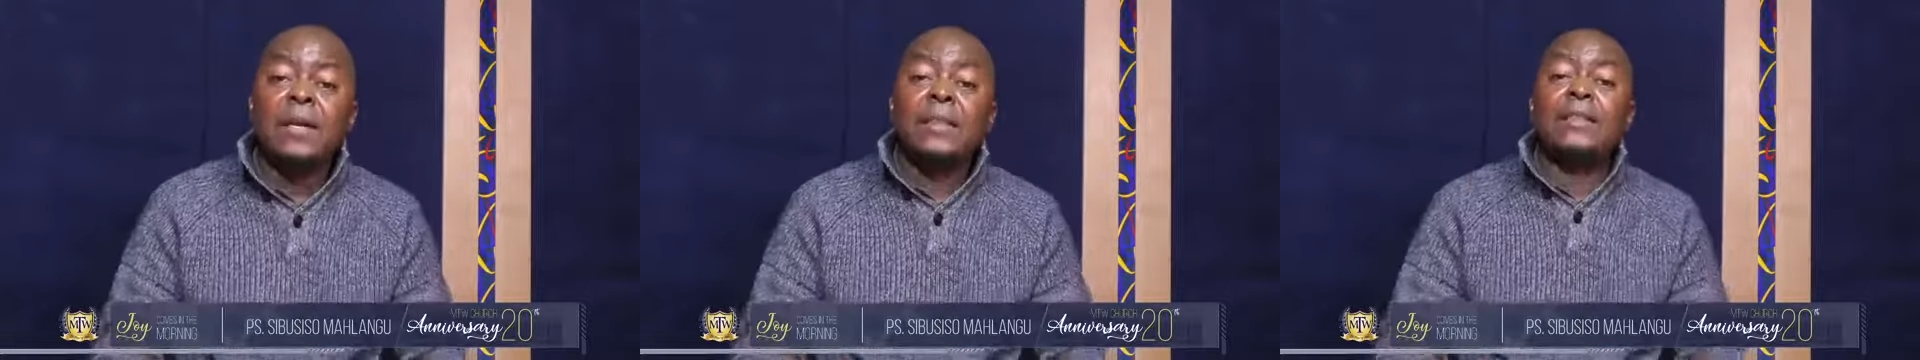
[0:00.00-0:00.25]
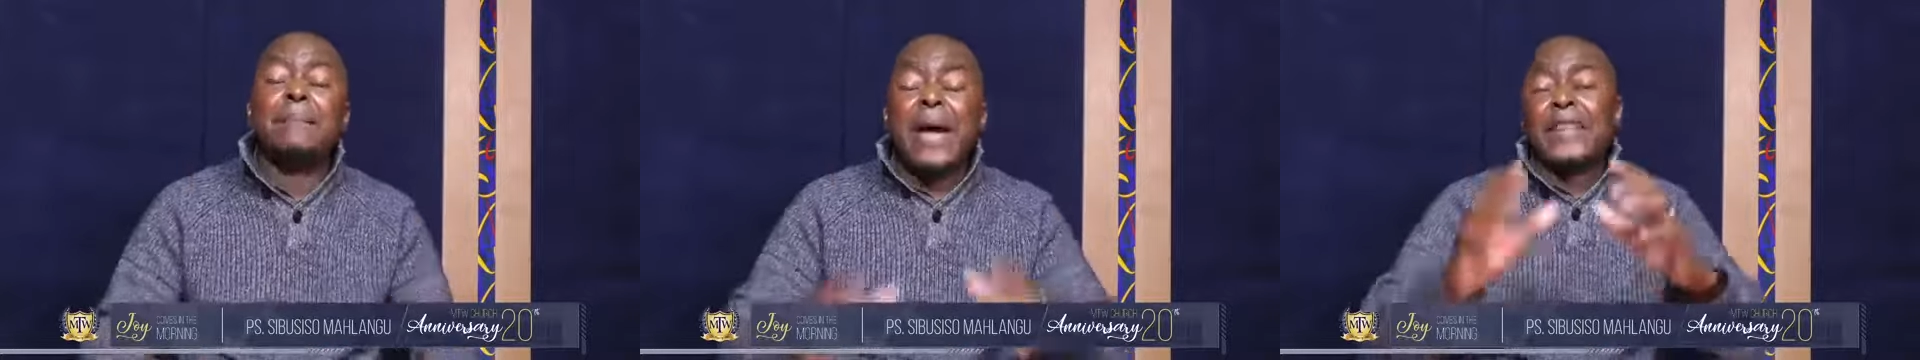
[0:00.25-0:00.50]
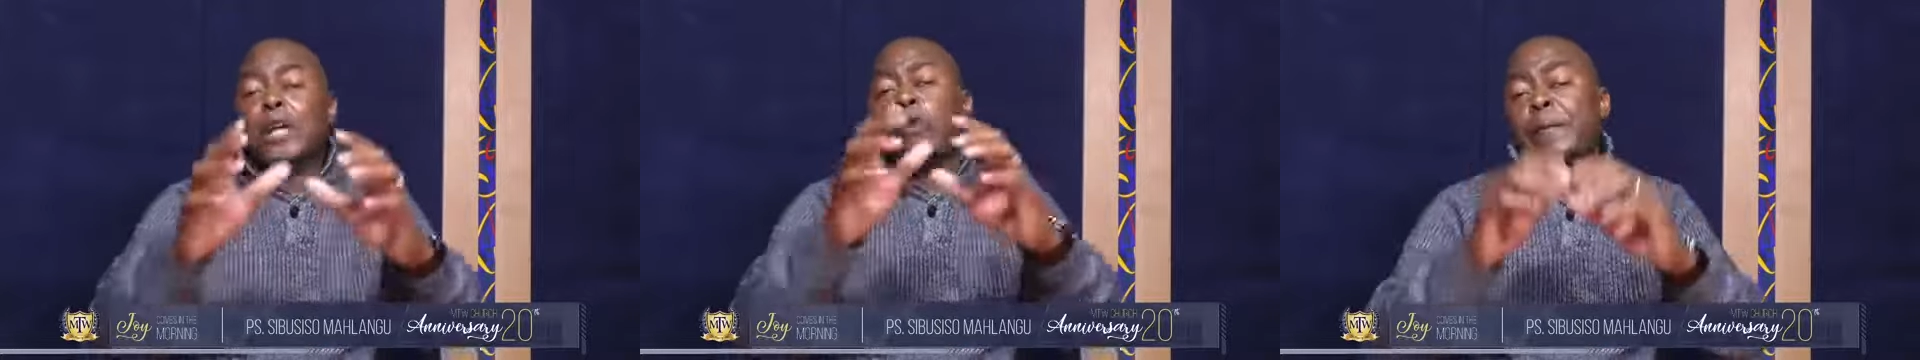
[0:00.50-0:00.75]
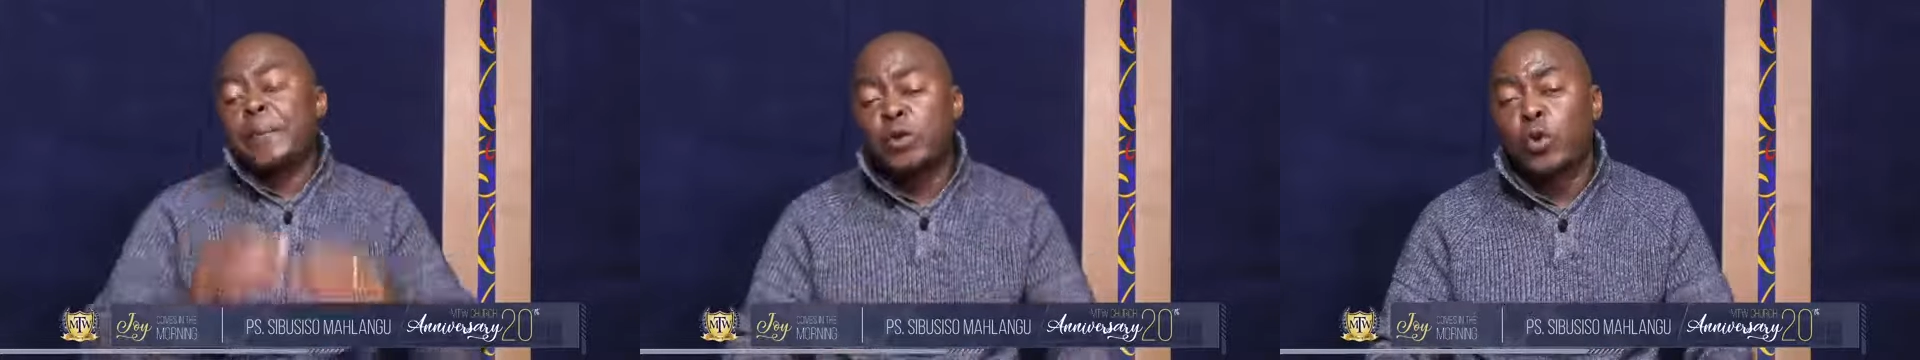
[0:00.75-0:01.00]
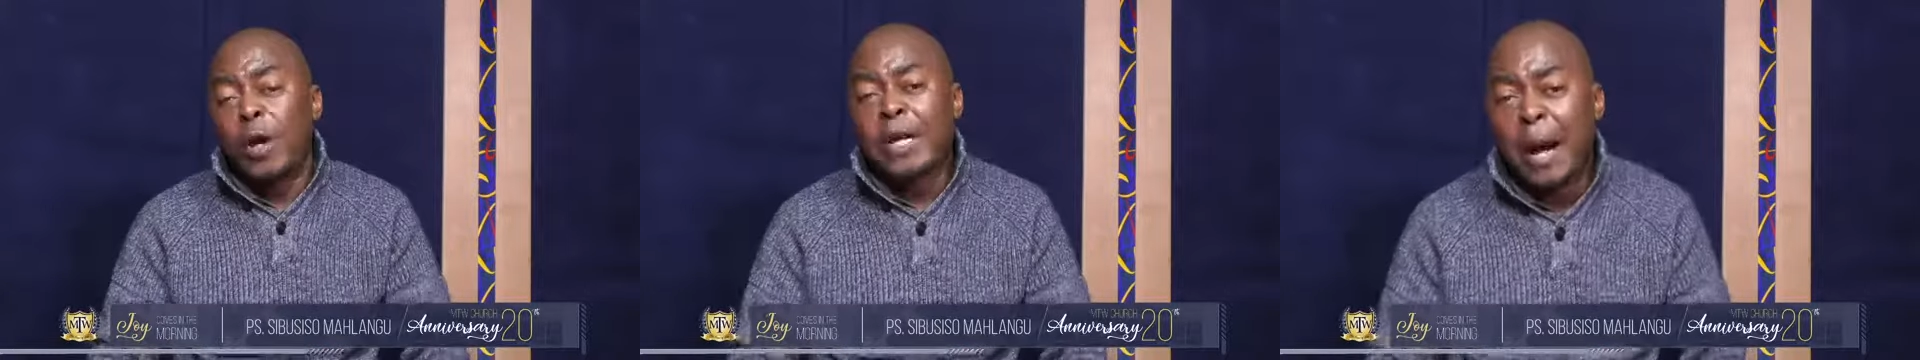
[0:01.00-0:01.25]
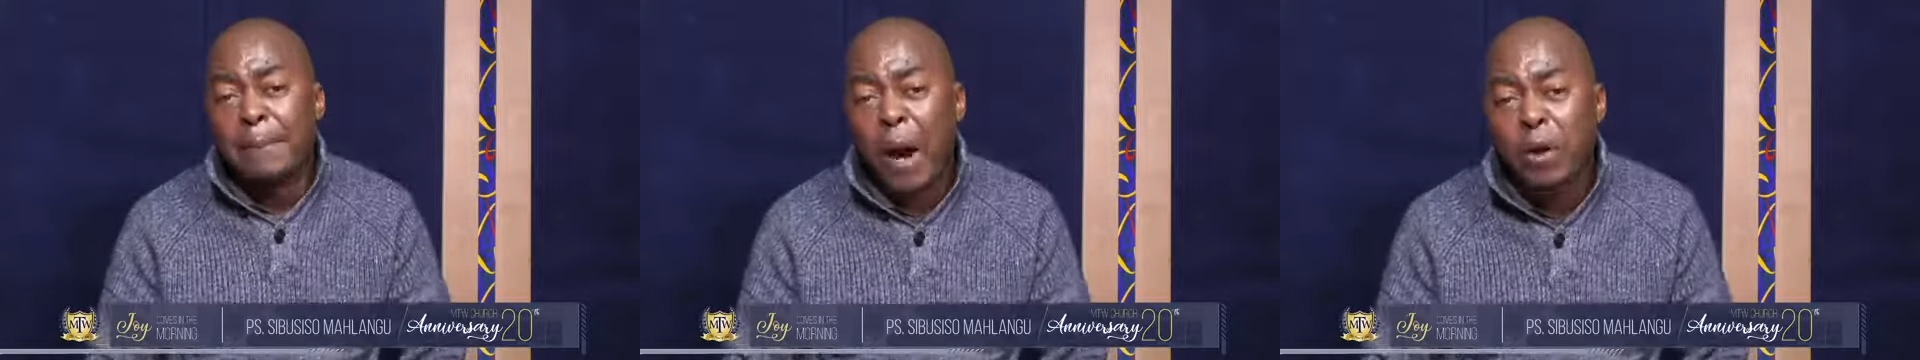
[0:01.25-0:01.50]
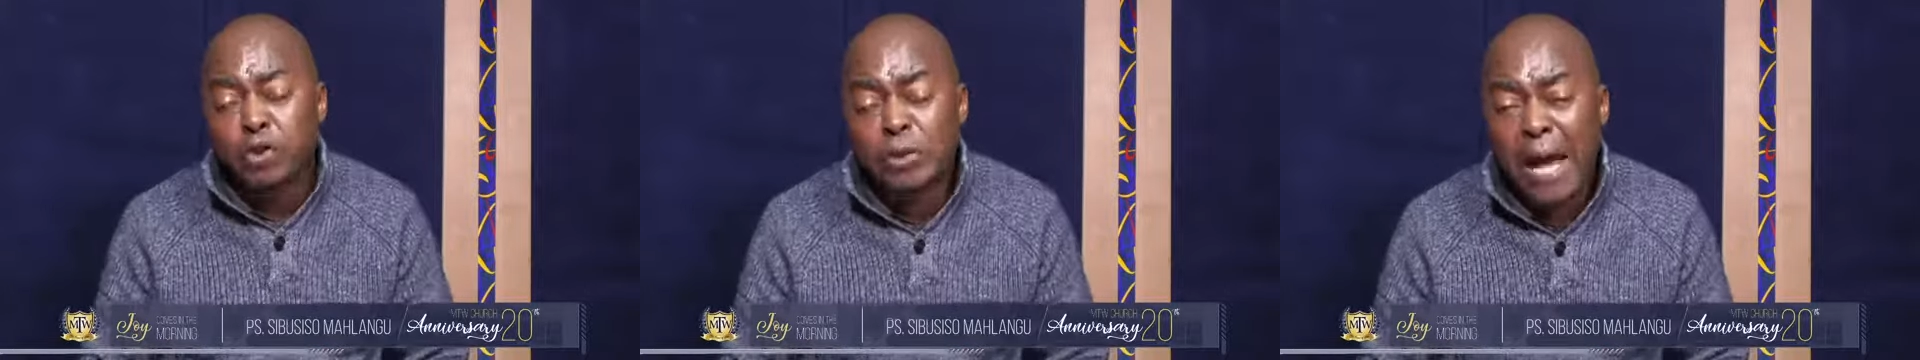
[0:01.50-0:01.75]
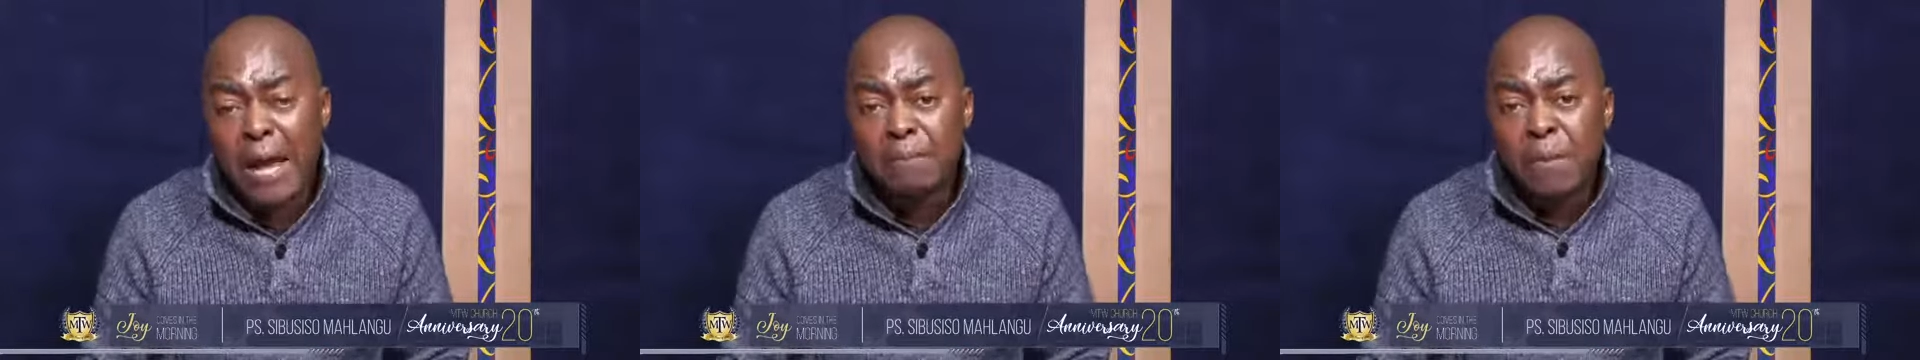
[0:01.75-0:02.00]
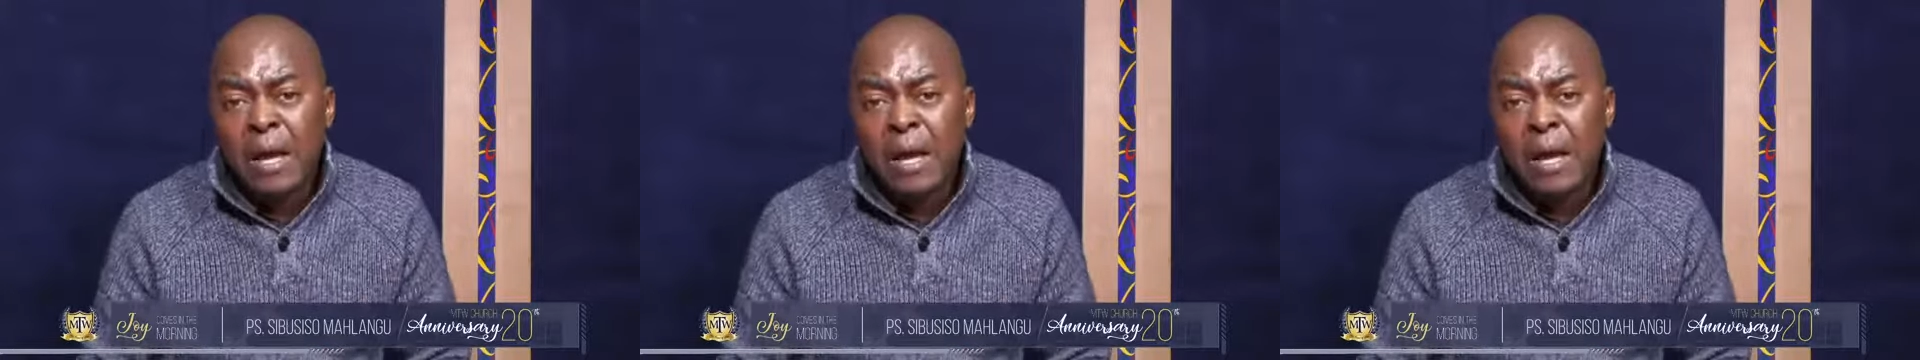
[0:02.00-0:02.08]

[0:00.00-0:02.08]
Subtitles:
the man that we have been talking about today.